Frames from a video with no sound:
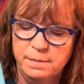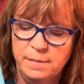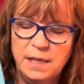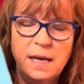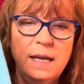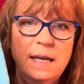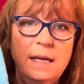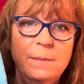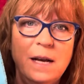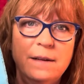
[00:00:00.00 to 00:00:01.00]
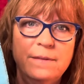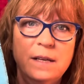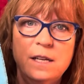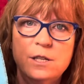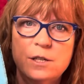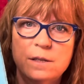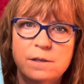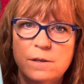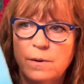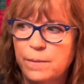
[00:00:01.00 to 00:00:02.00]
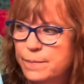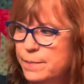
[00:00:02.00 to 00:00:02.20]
without any magnification. So